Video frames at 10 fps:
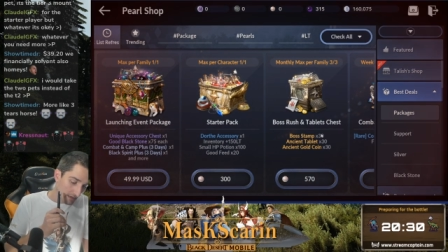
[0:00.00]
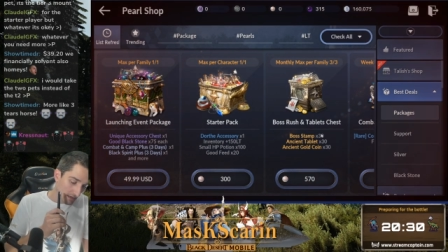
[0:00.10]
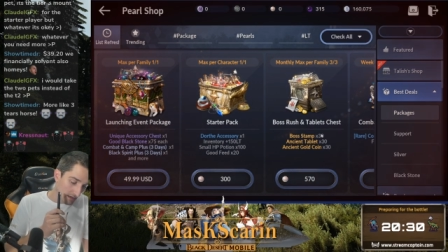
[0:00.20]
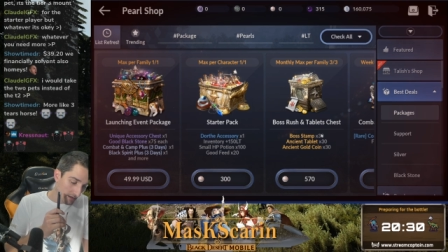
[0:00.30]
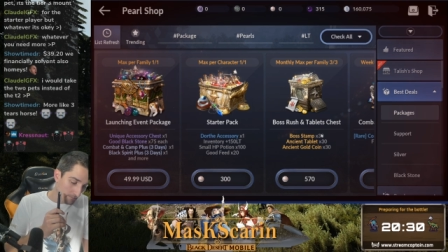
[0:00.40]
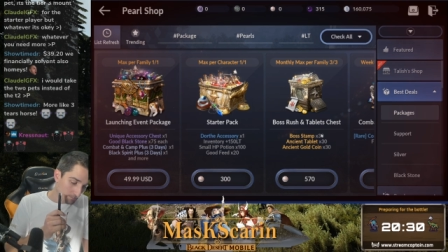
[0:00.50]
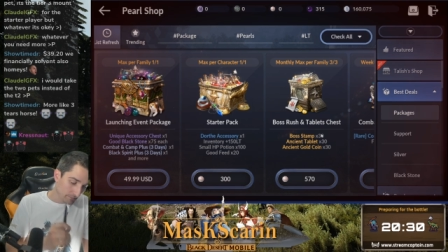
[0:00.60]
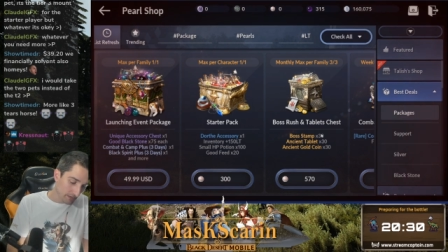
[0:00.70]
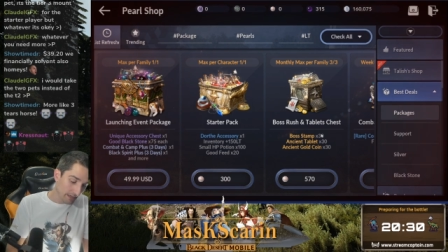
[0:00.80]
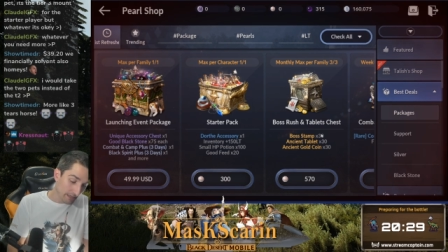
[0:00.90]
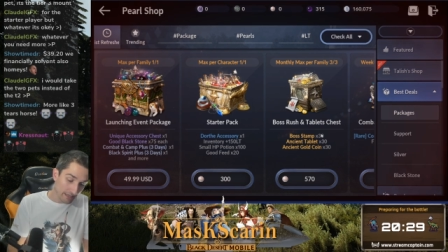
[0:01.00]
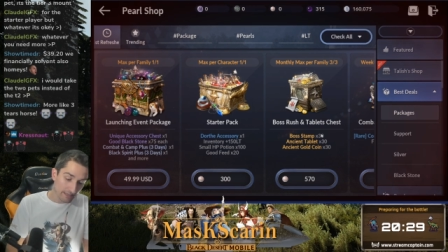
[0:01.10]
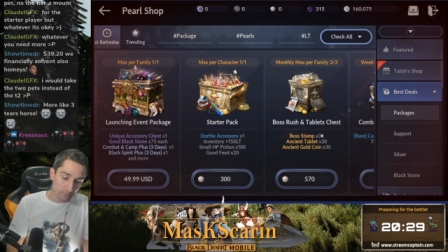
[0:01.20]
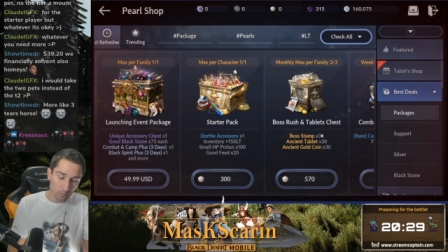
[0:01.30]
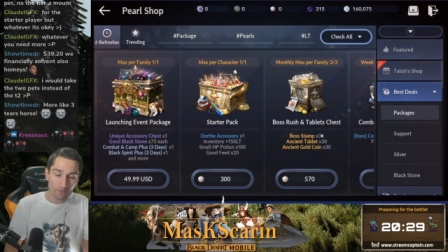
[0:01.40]
um,
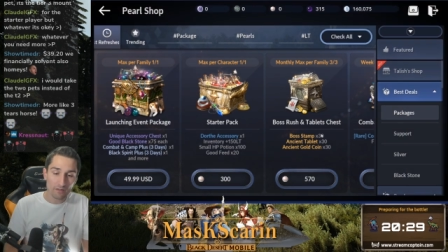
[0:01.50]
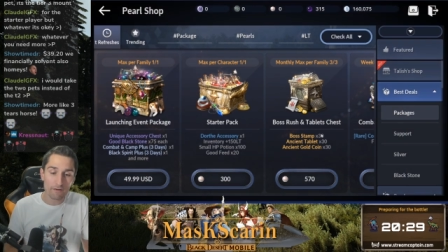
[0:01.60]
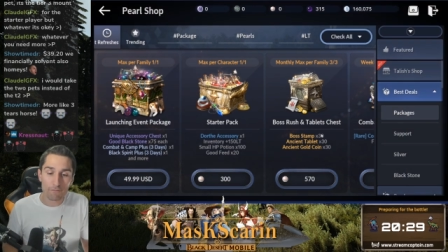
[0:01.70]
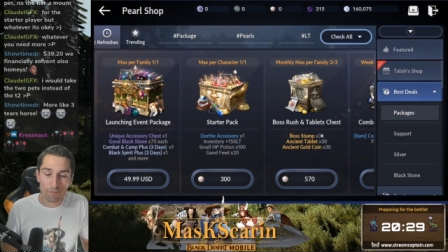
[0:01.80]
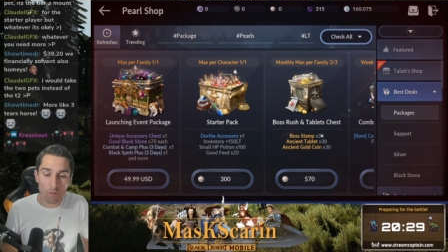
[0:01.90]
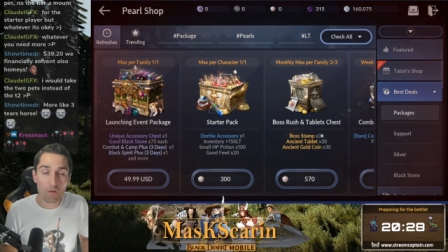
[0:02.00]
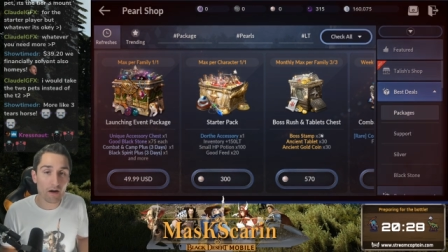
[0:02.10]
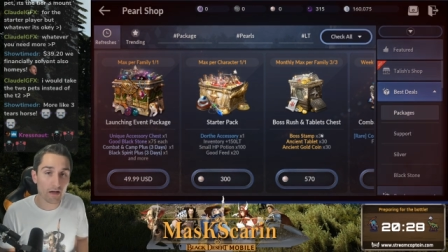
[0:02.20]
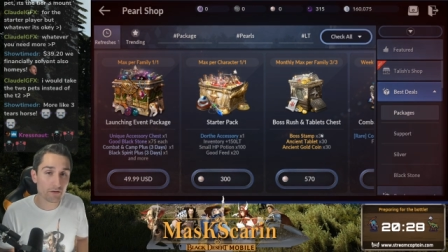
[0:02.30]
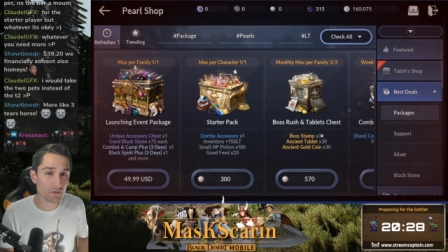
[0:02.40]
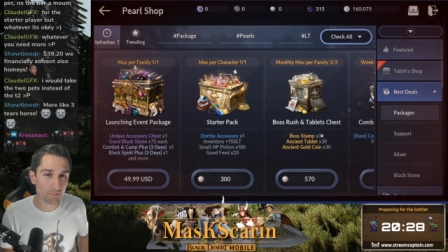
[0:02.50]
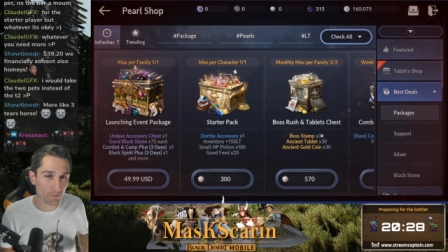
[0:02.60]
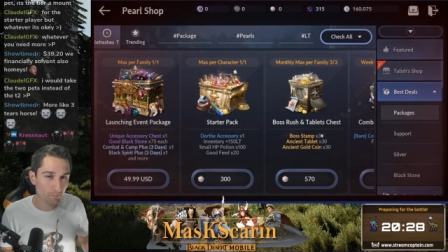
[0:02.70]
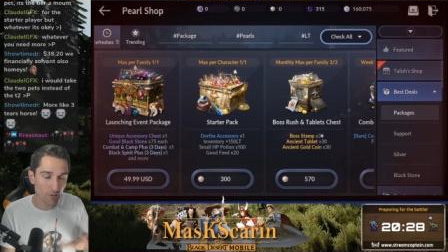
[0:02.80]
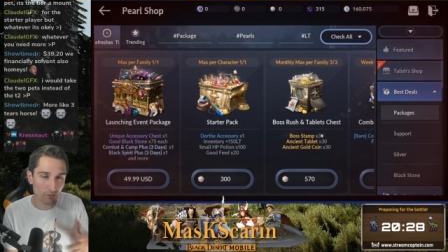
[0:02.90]
is worth about
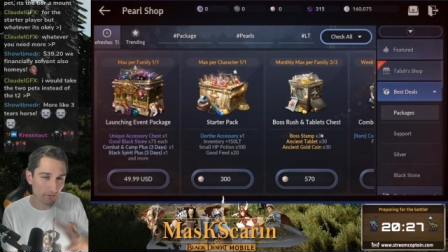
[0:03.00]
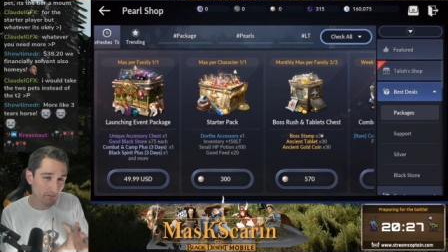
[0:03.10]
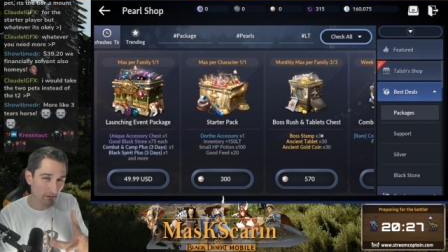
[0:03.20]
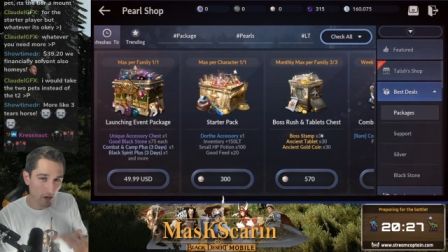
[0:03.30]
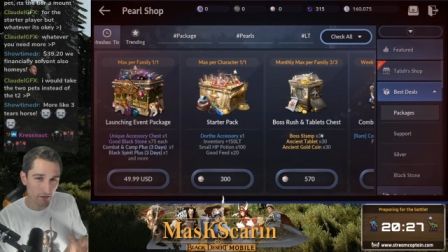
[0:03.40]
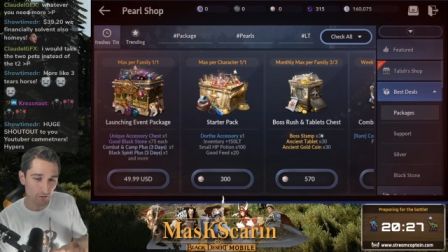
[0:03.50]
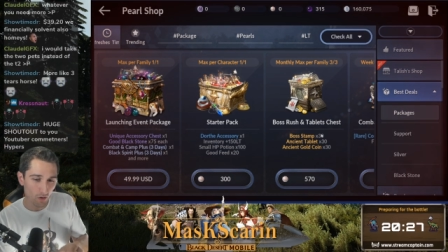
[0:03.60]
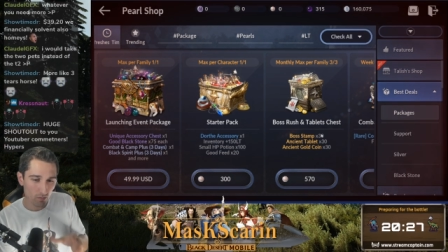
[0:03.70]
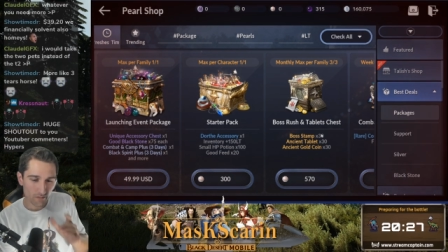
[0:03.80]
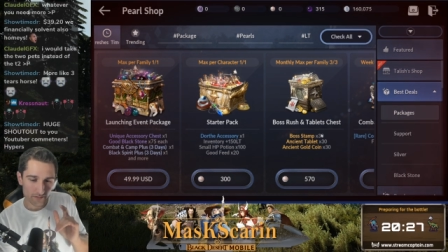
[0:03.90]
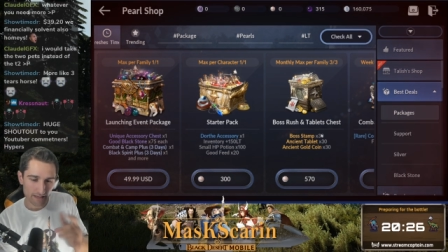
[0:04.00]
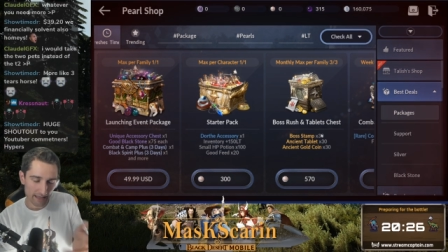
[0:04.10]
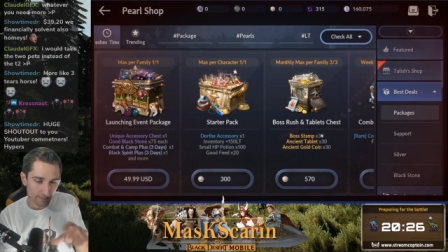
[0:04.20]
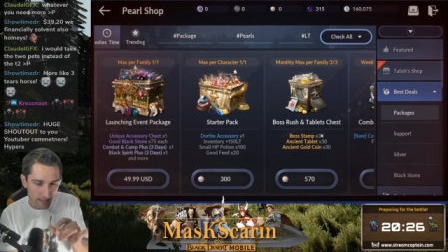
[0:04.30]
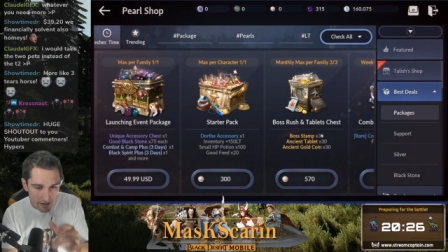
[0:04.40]
400 pearls on its own
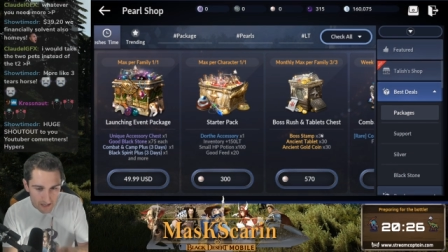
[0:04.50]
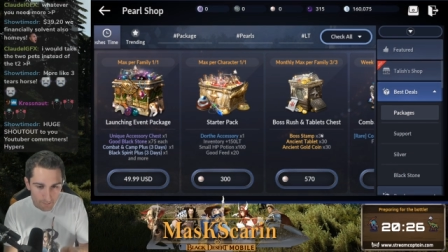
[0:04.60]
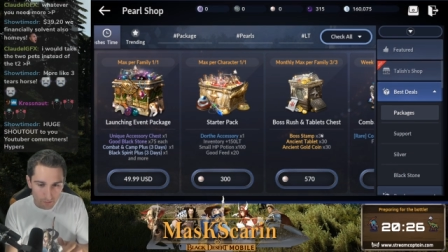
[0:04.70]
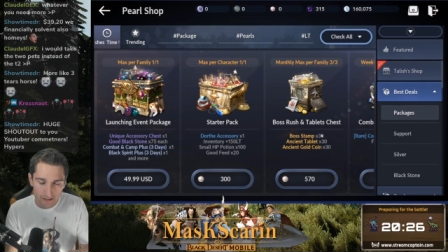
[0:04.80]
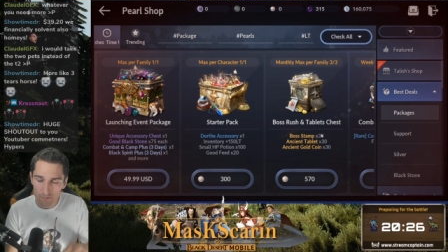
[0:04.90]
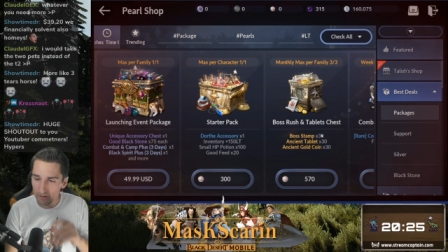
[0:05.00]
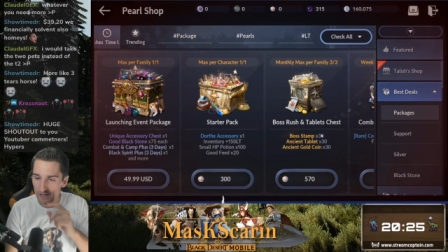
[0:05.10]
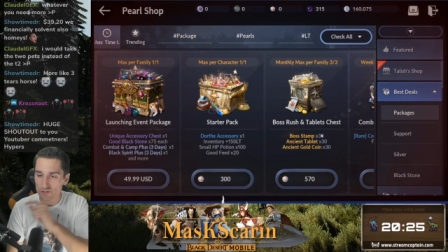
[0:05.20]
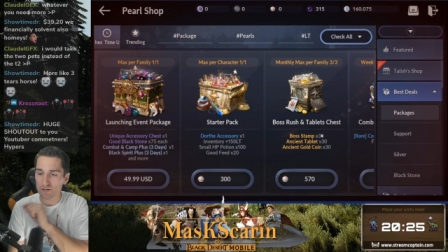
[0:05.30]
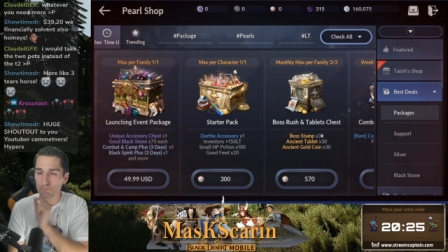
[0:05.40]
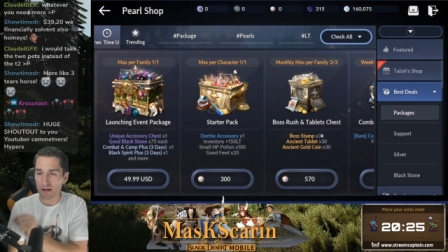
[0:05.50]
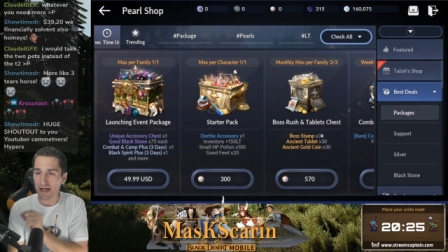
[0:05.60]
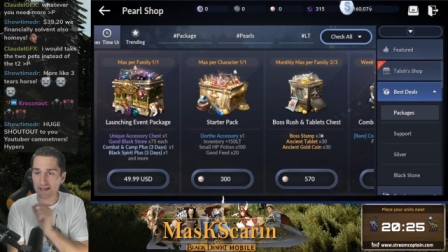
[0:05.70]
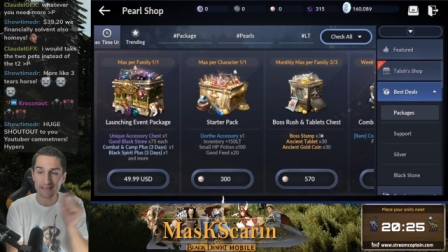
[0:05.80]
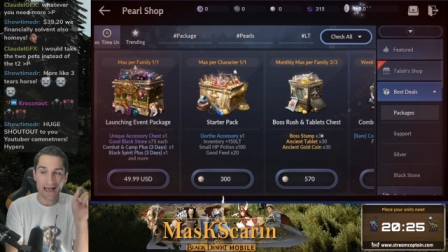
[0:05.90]
in that in about that range to
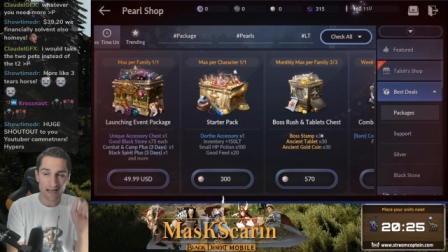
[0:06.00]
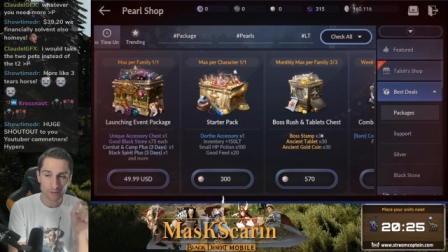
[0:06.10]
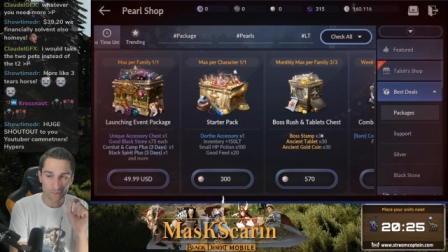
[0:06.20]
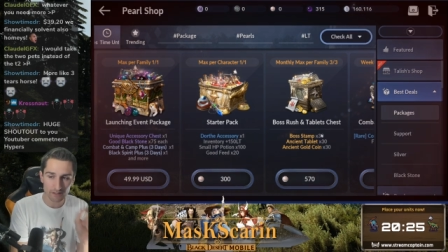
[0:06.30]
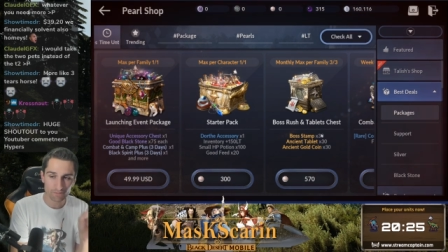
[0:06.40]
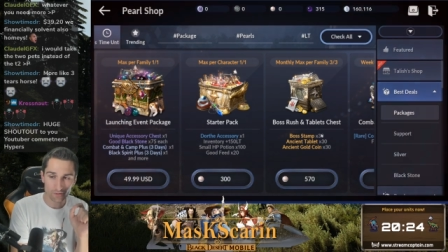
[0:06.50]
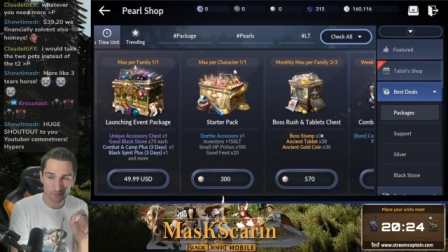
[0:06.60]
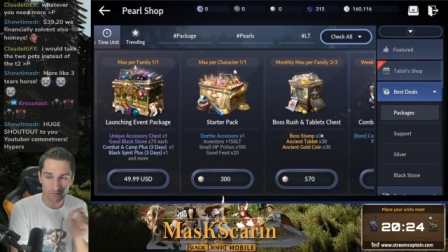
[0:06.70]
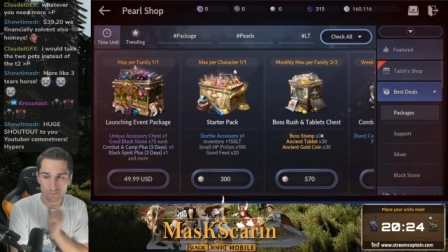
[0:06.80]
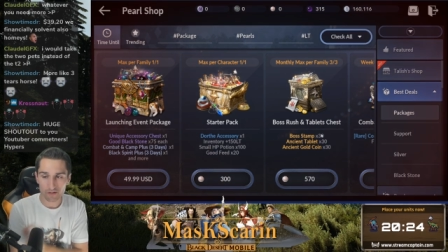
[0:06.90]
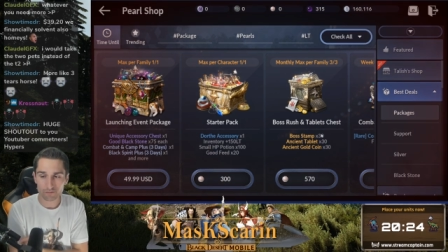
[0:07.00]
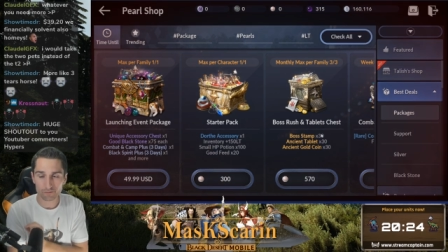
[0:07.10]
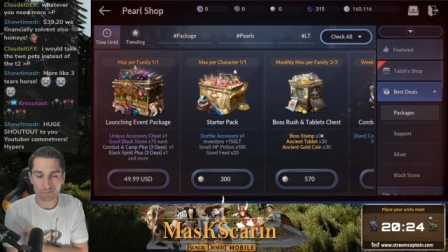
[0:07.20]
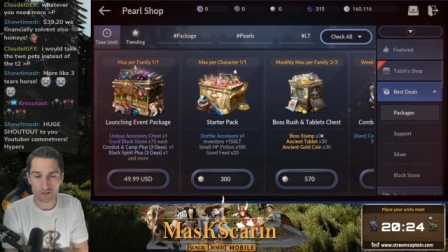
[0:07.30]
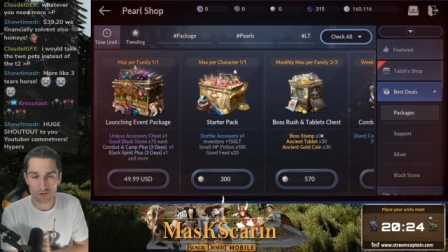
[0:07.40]
buy the actual inventory spots
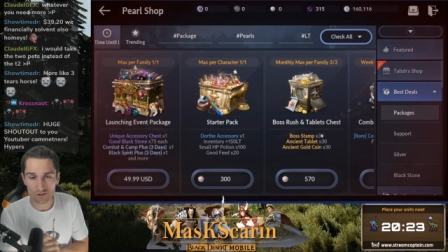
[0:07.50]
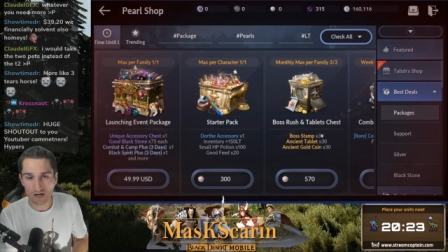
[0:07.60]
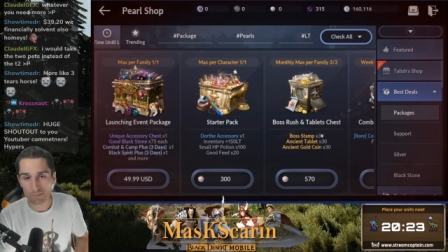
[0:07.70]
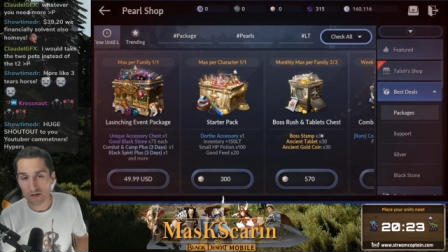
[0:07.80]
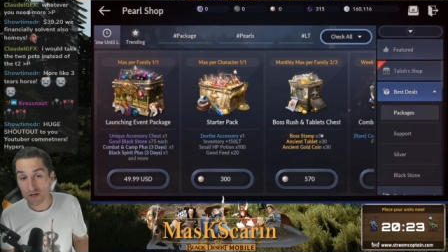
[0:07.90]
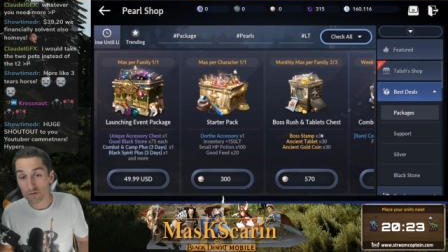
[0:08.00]
from this shop.